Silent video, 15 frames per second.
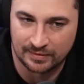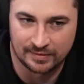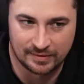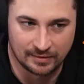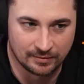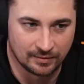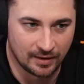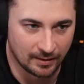
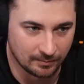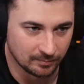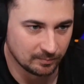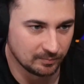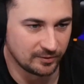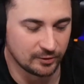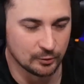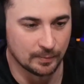and
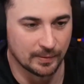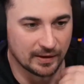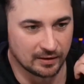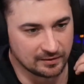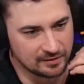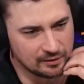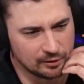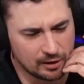Two Bears,
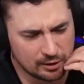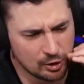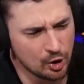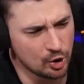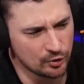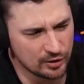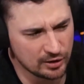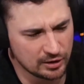and they're like, "Oh,
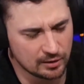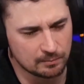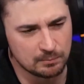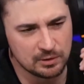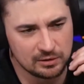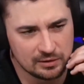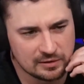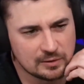they get
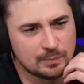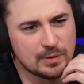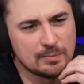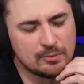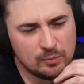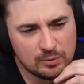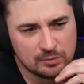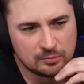millions of
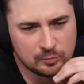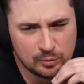people." We'll